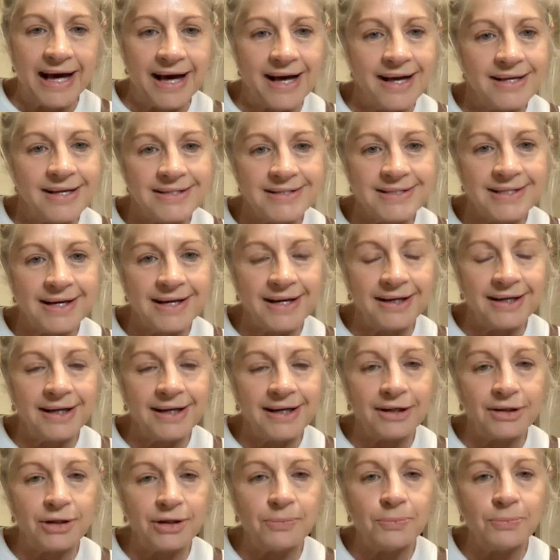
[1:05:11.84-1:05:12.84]
as
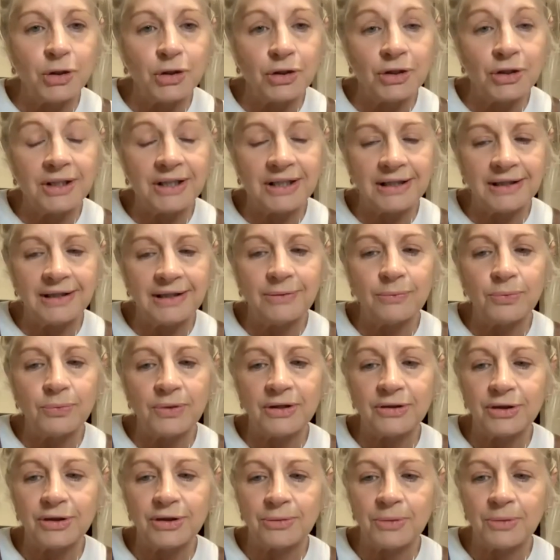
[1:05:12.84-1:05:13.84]
a community
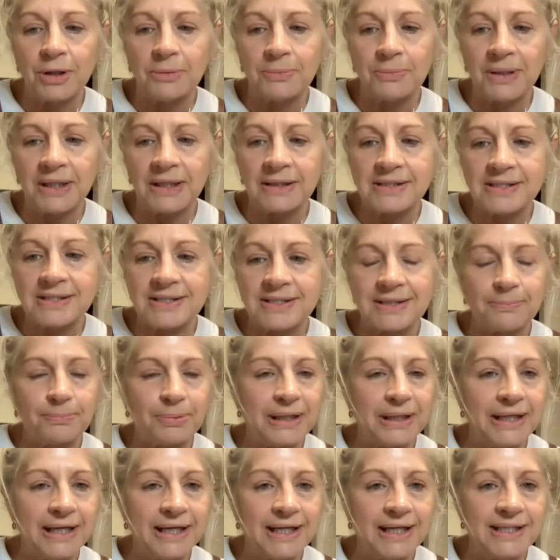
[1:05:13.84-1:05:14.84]
with Thermomix,
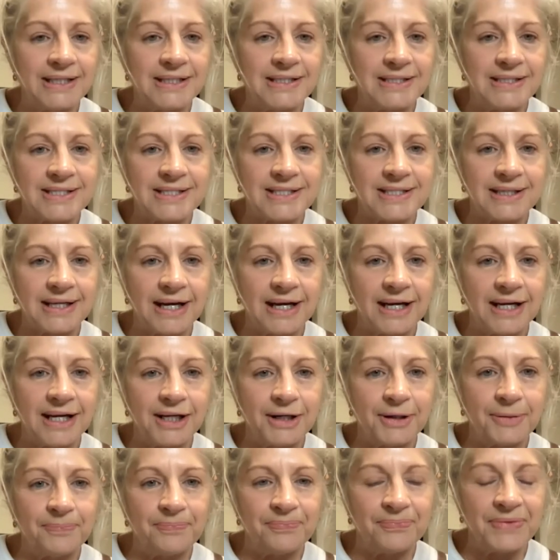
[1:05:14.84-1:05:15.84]
please
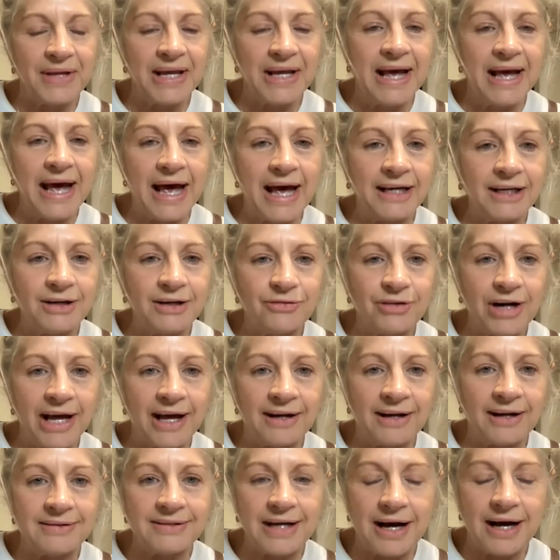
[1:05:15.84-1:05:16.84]
hang
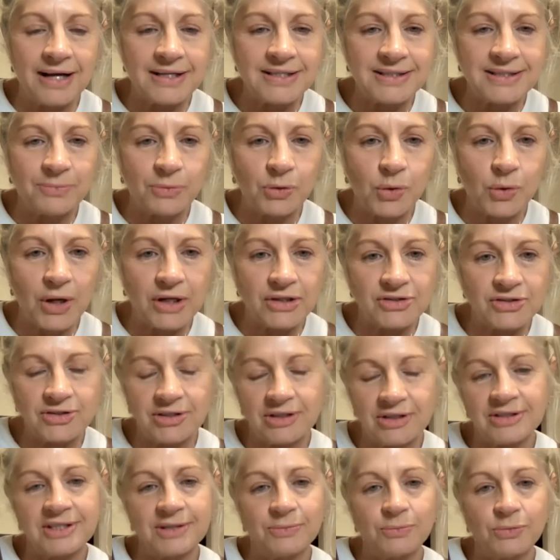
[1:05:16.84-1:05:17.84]
around, ask some
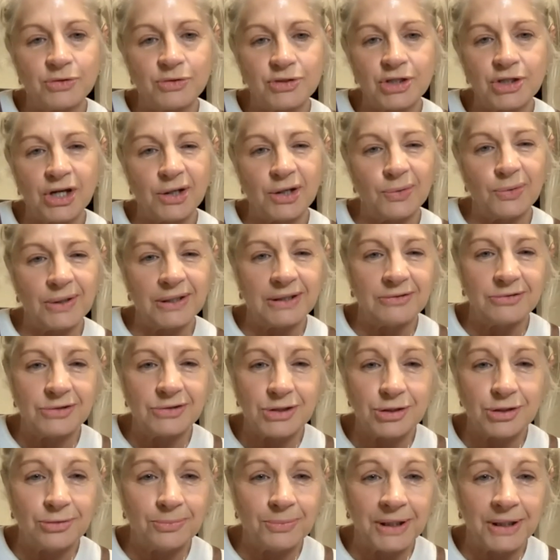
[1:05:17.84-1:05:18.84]
questions, and we'll show you a little
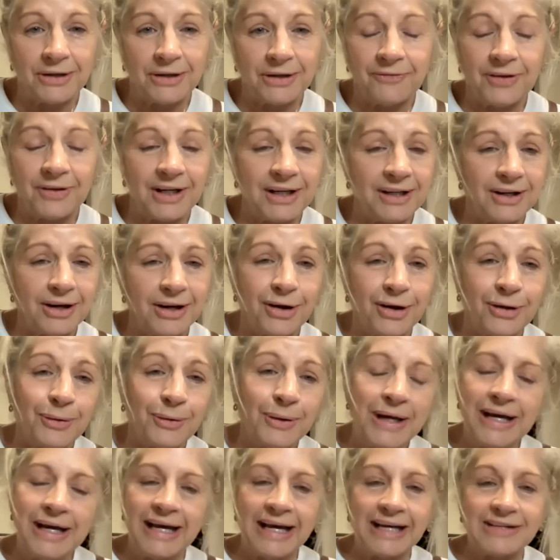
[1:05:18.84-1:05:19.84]
2-minute video.
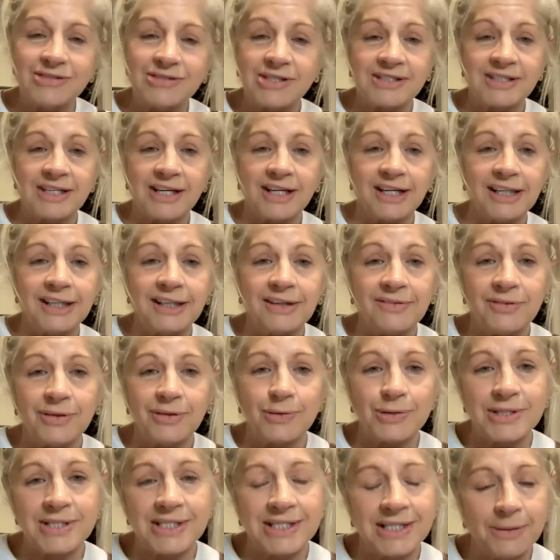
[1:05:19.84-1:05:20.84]
It's just going to give
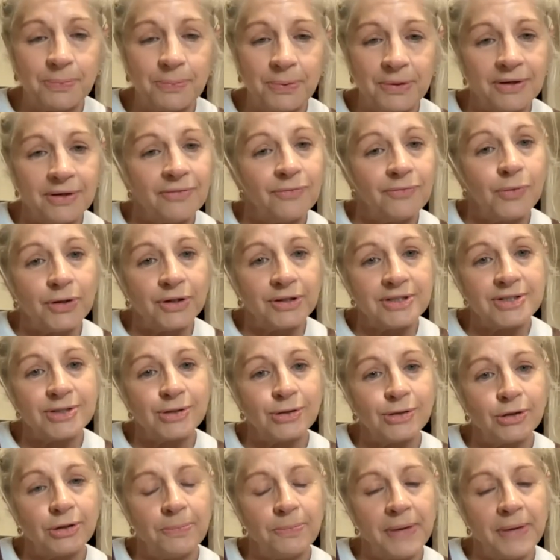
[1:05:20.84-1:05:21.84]
you a snippet of what it's
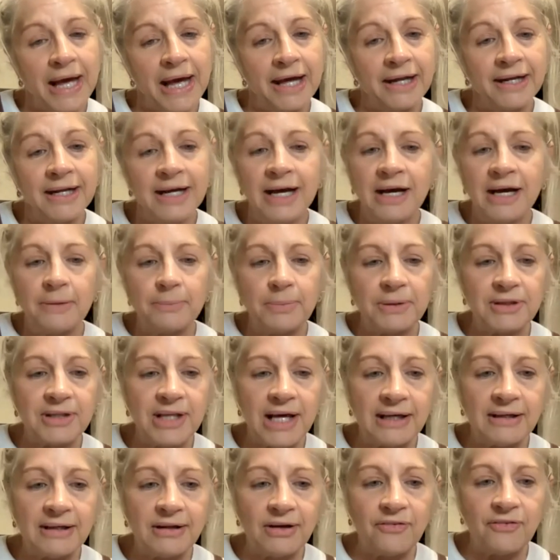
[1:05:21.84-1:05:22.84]
all about. But
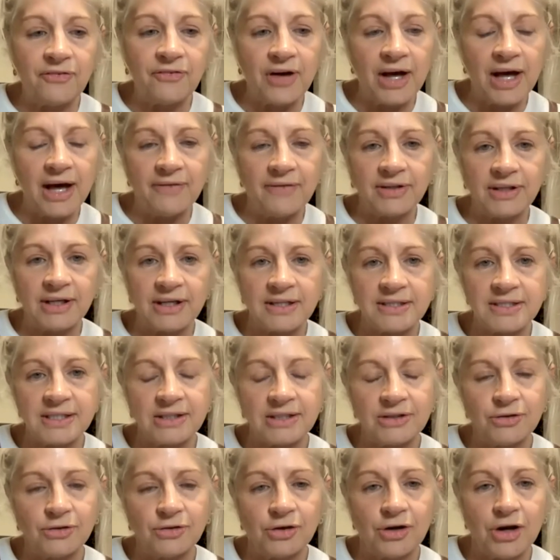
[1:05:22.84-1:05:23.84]
thank you for having us
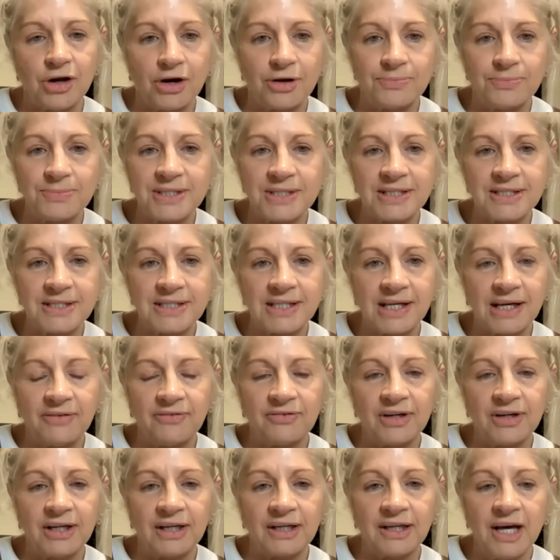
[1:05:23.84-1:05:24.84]
in your homes this
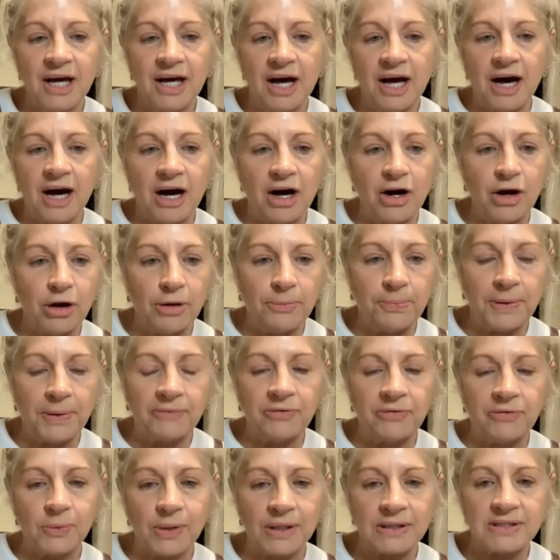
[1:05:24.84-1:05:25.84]
evening. I hope
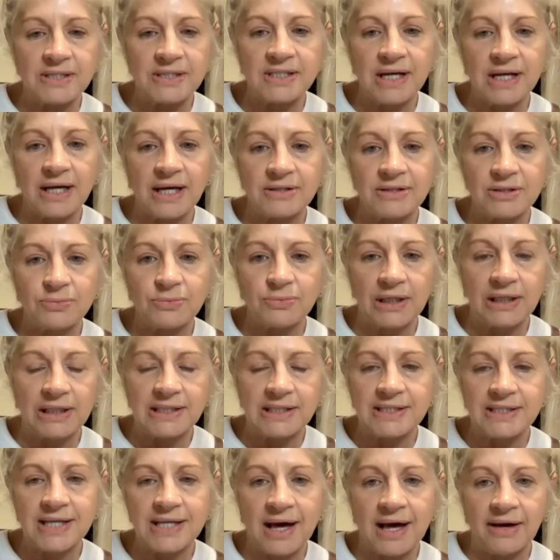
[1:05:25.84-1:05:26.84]
everyone stays really
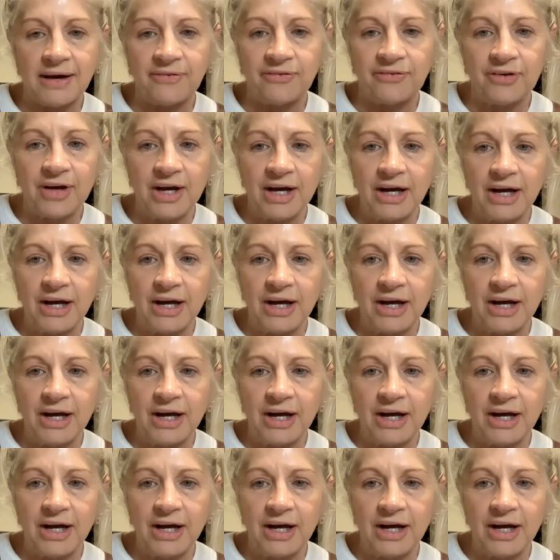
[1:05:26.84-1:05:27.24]
safe,